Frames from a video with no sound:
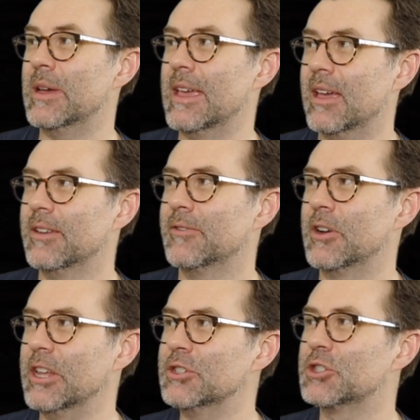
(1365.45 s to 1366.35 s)
my hand
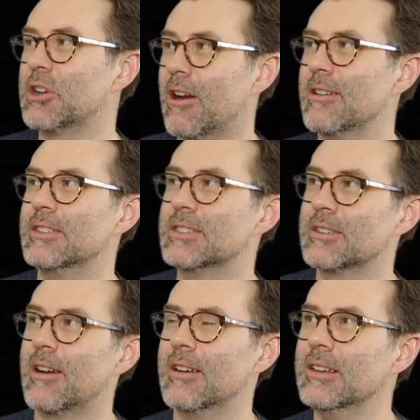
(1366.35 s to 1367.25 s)
for each card
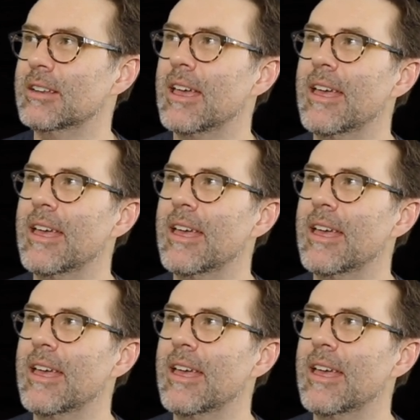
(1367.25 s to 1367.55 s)
discarded.